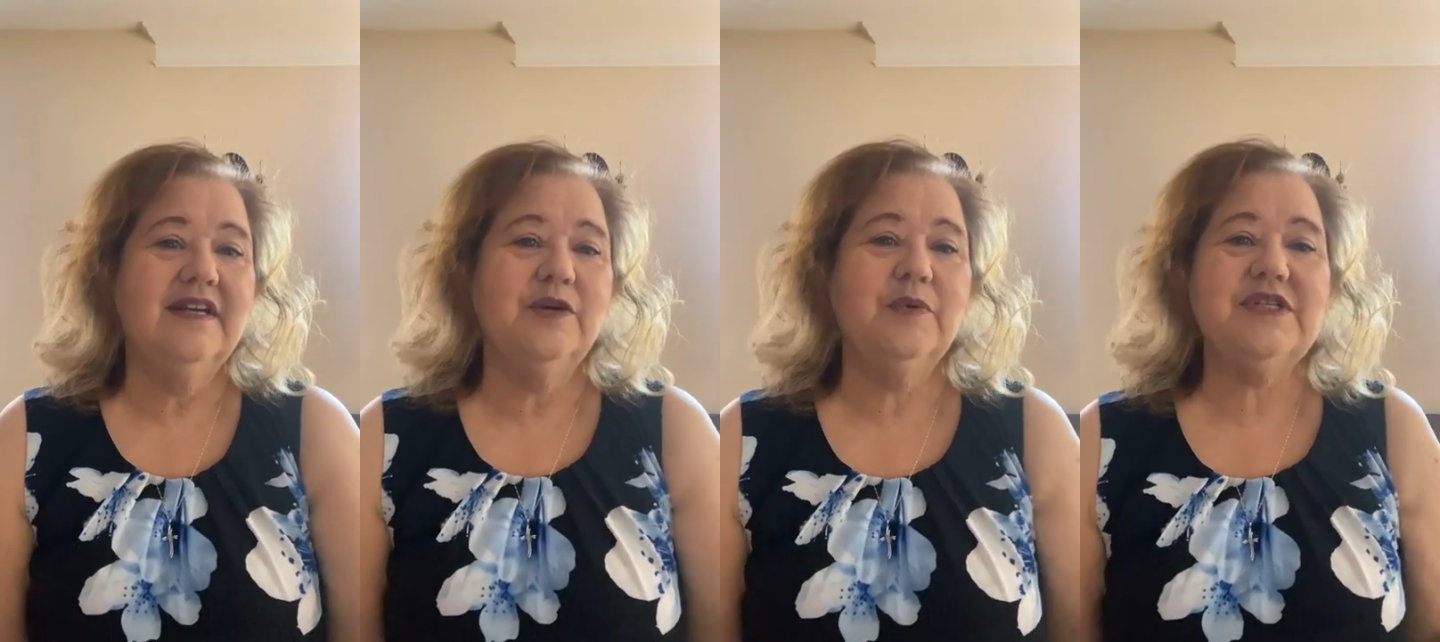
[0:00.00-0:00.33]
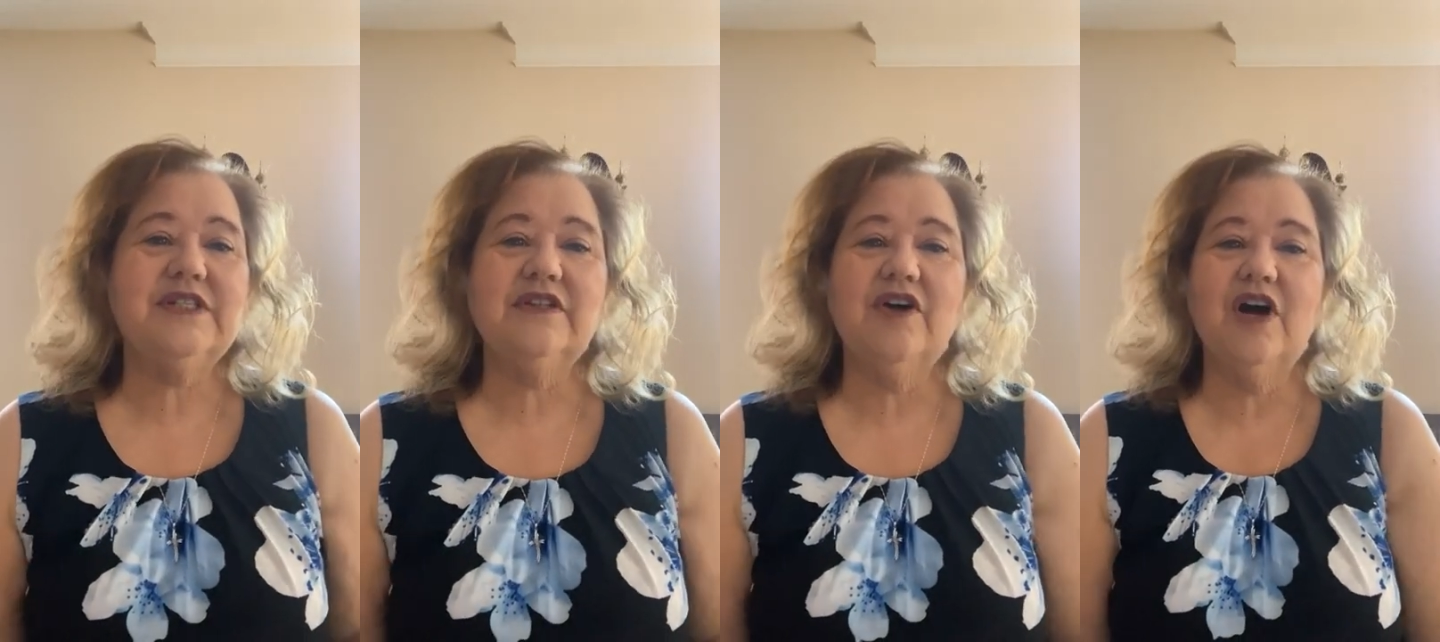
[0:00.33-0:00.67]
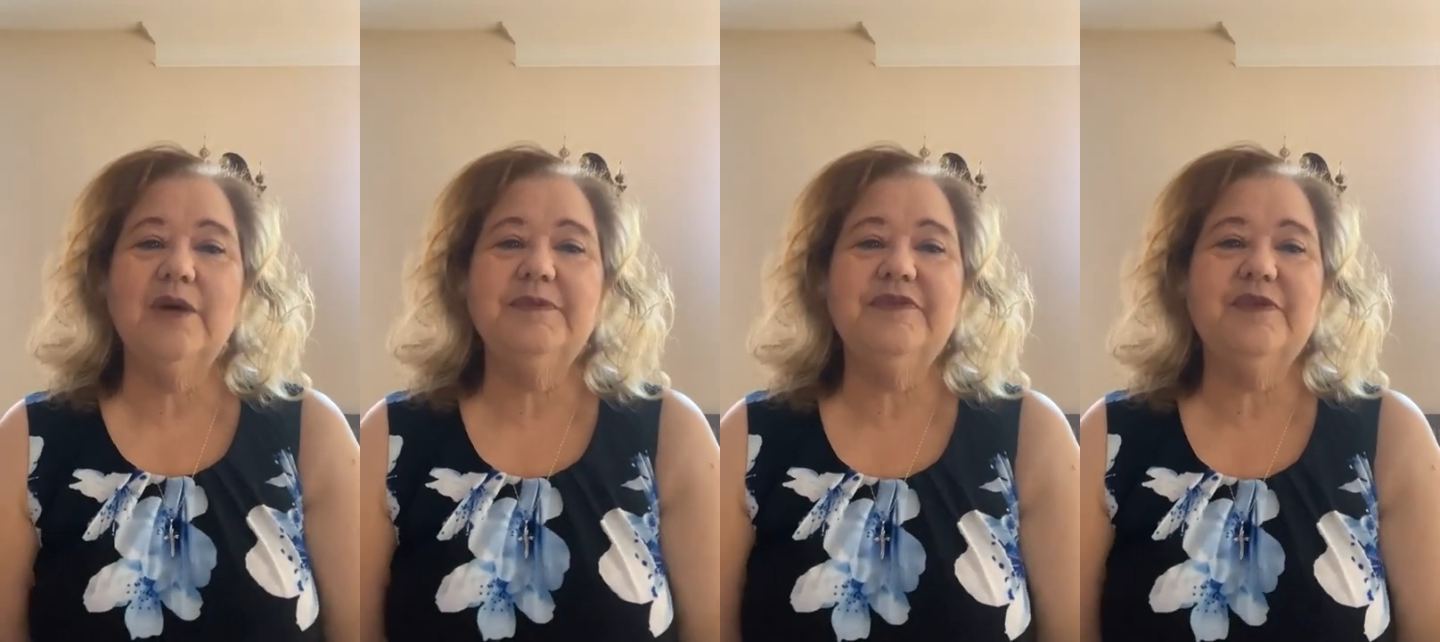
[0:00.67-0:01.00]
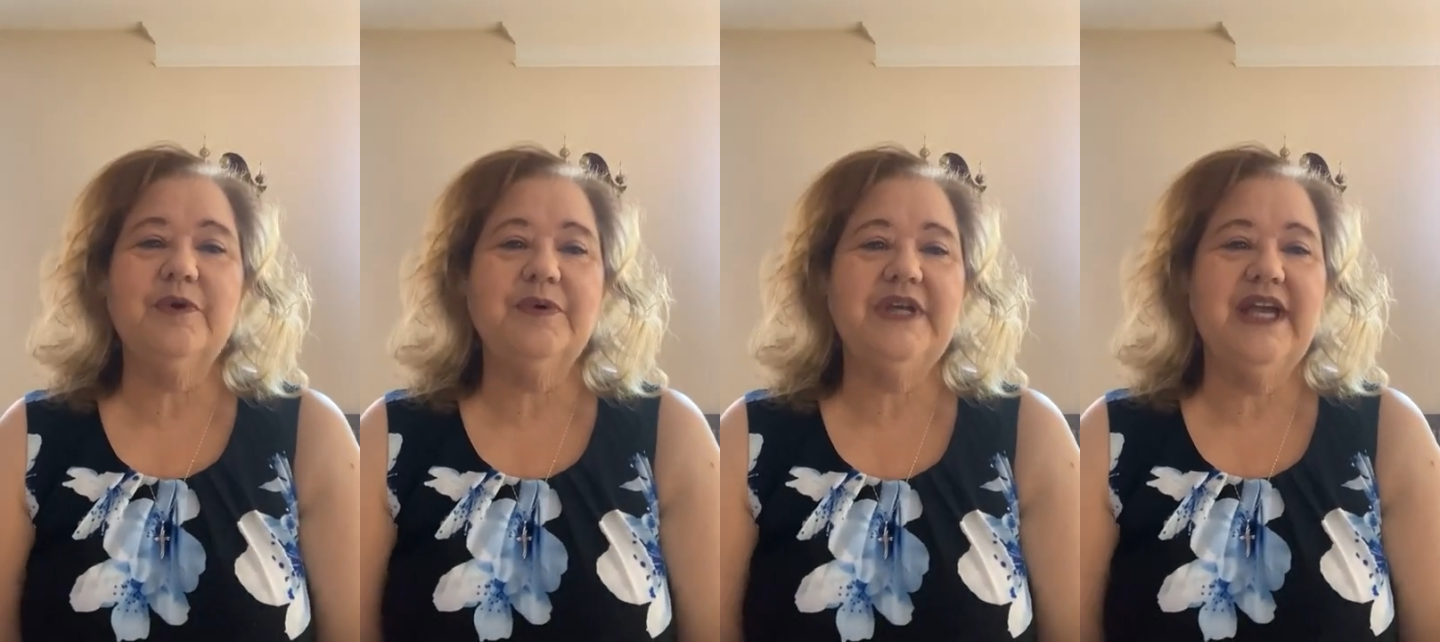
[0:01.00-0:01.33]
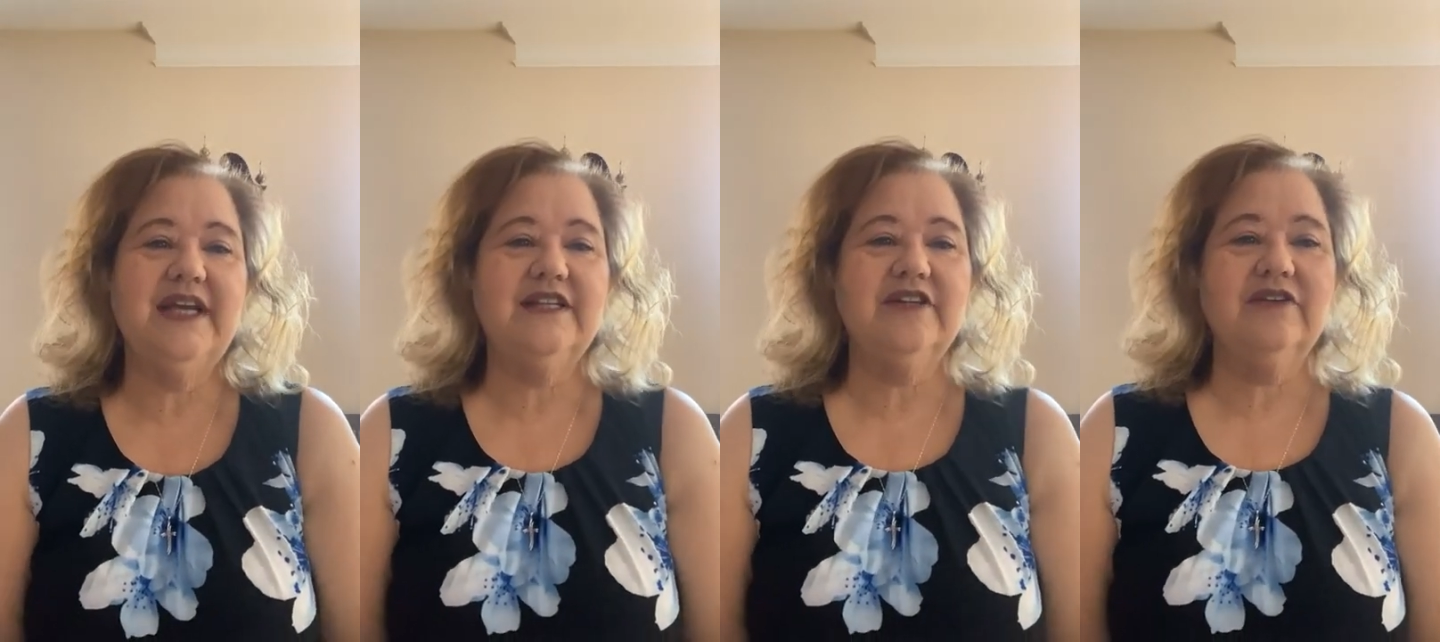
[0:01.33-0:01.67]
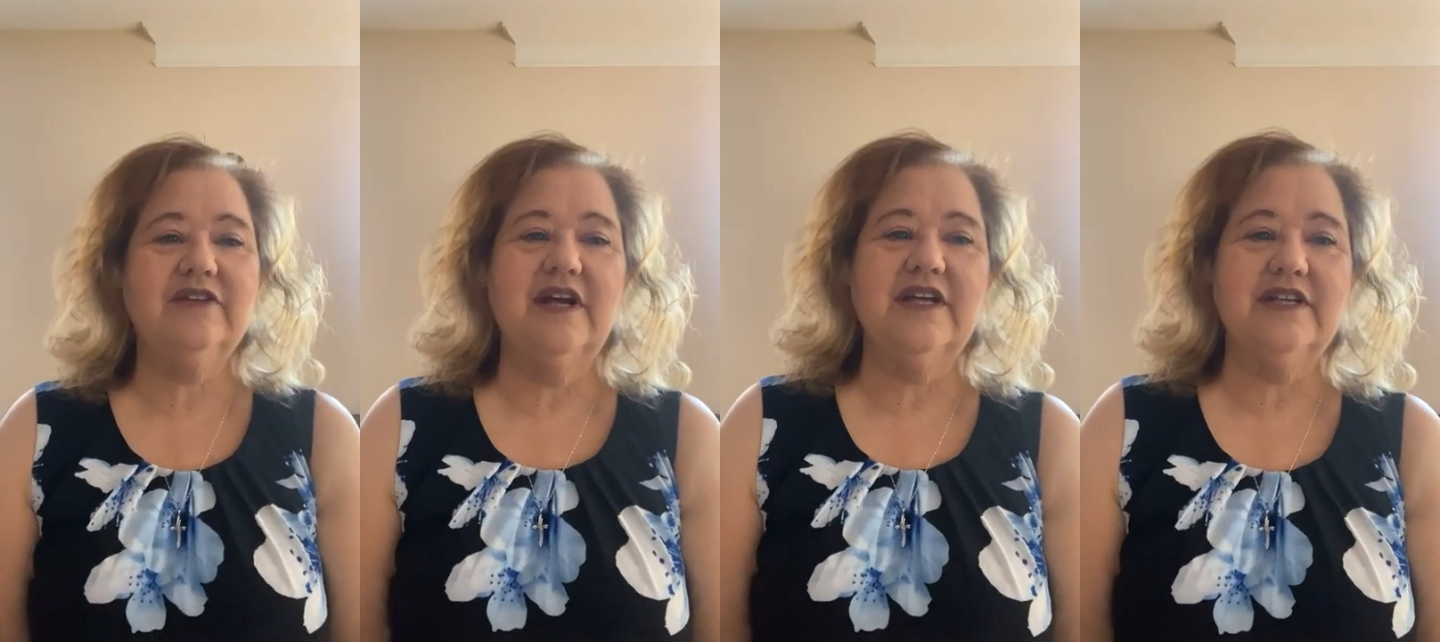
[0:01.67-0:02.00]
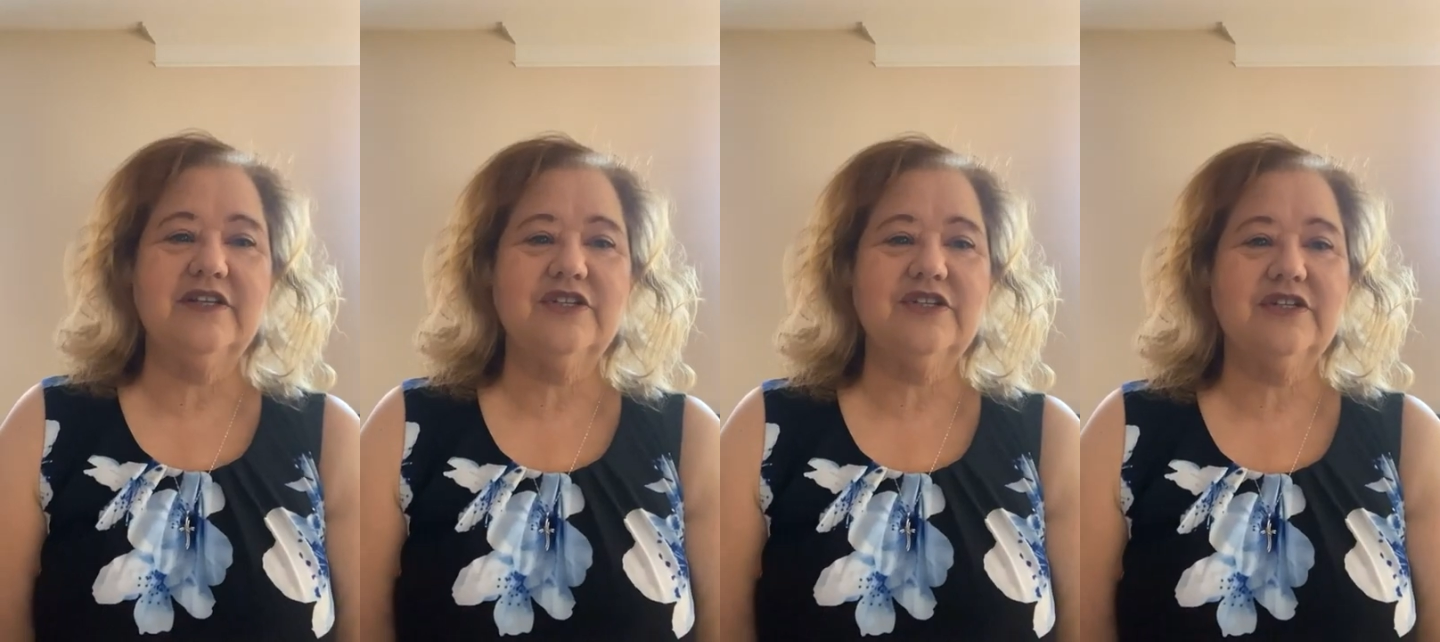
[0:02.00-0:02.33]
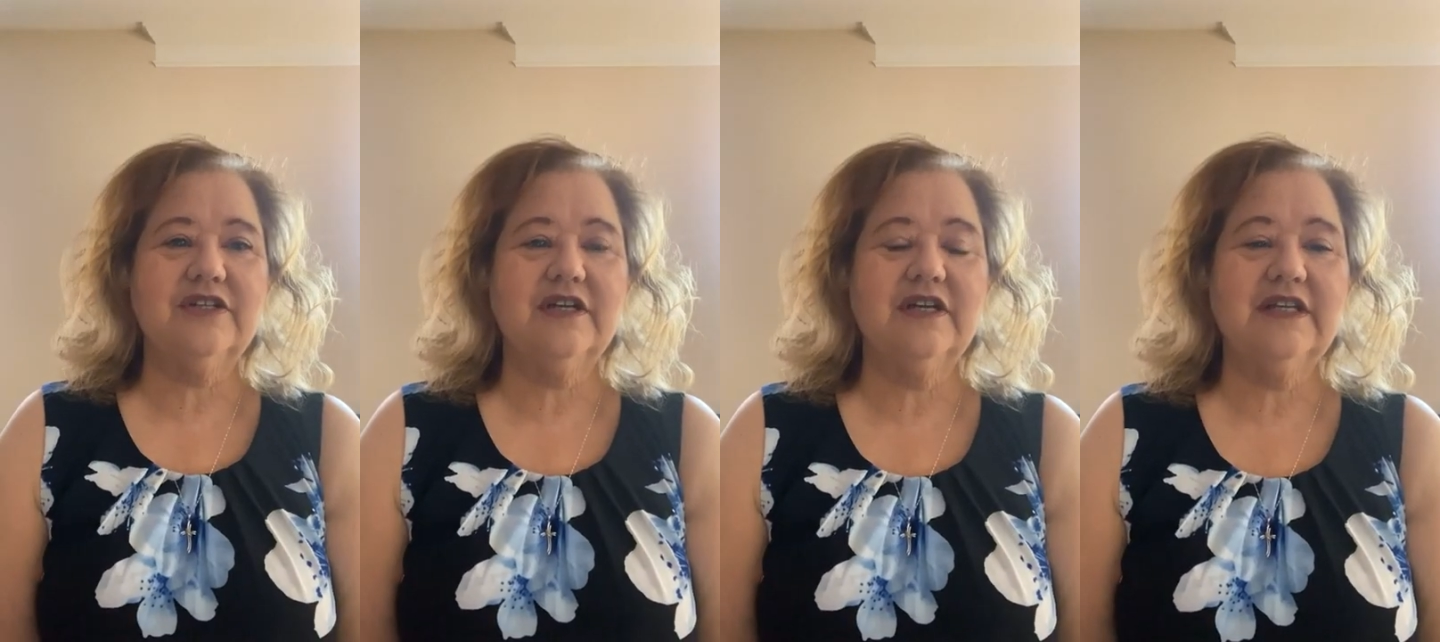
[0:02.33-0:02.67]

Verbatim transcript: It wasn't long before we handed our luggage,